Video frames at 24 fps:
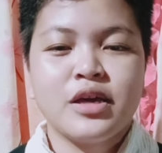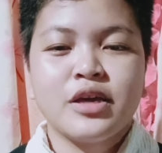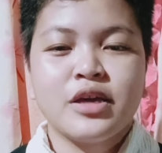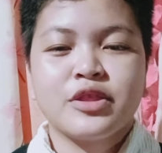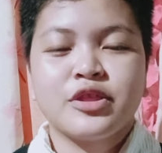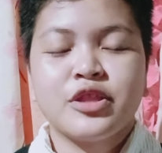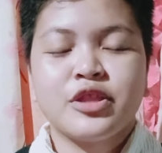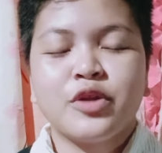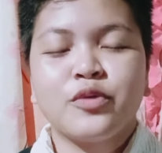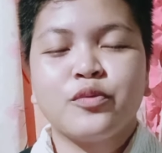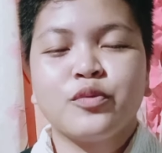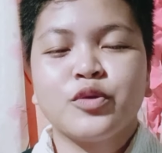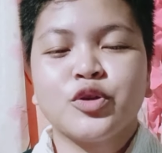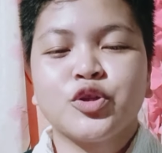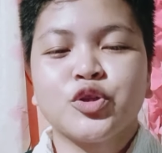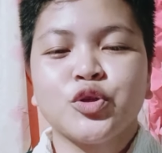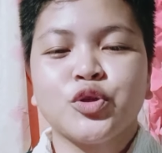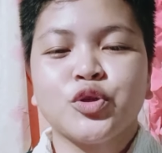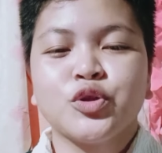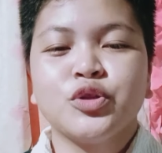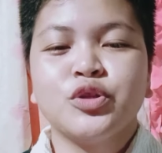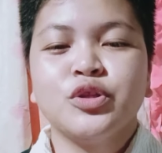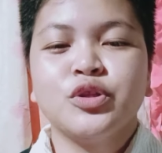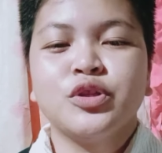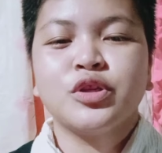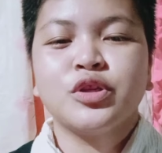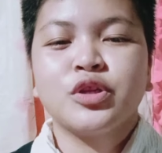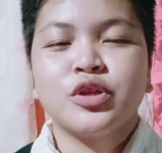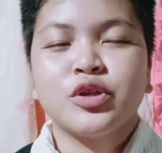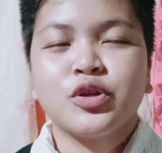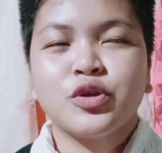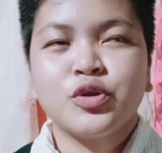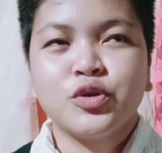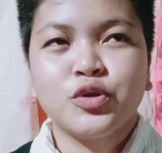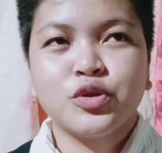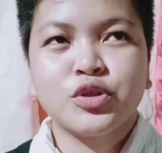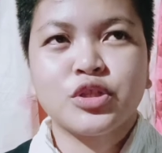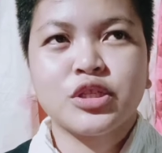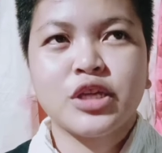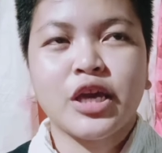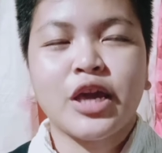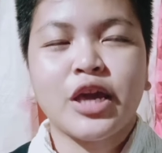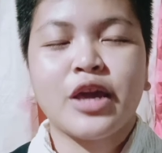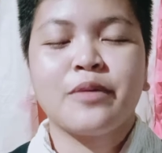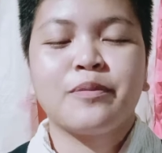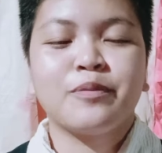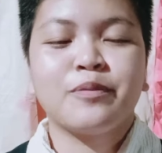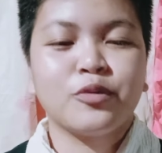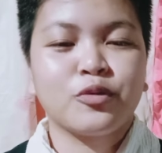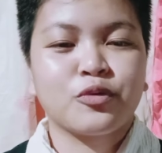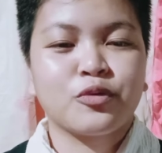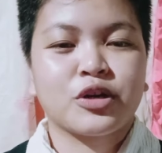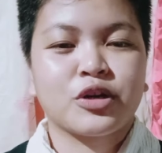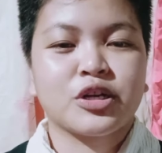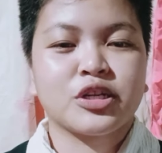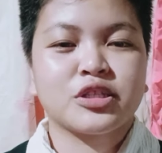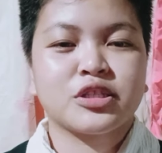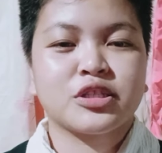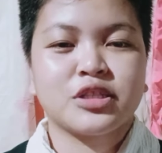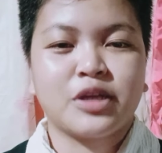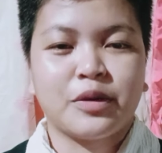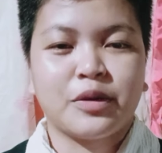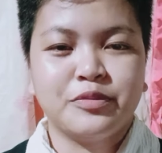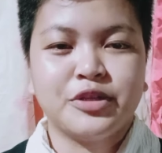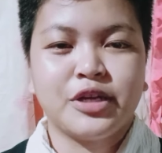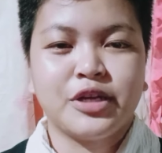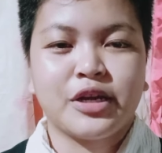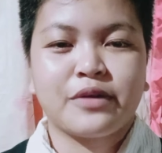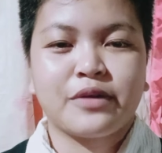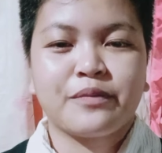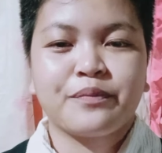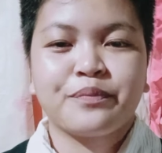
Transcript: then we should use a plural subject.